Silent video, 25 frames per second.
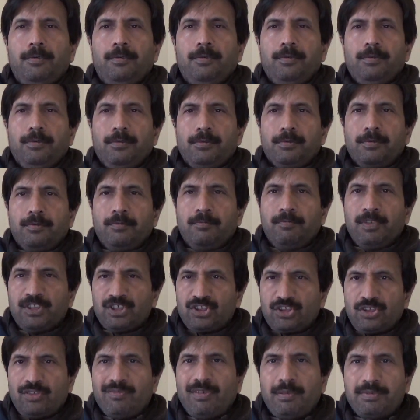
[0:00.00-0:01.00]
to
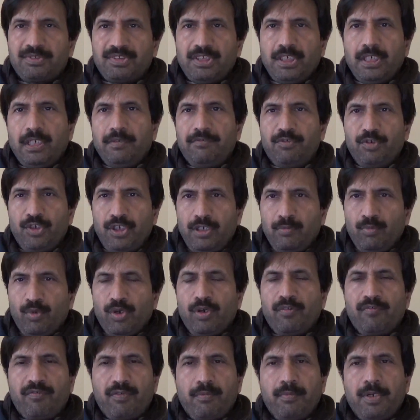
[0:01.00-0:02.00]
visit the website if you need
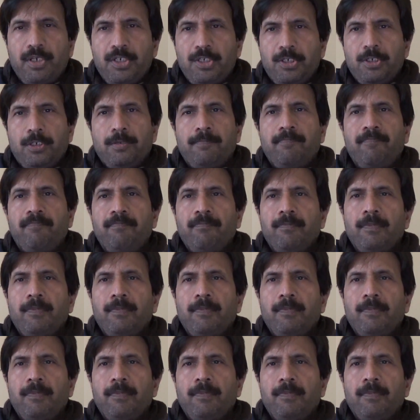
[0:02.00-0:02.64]
more information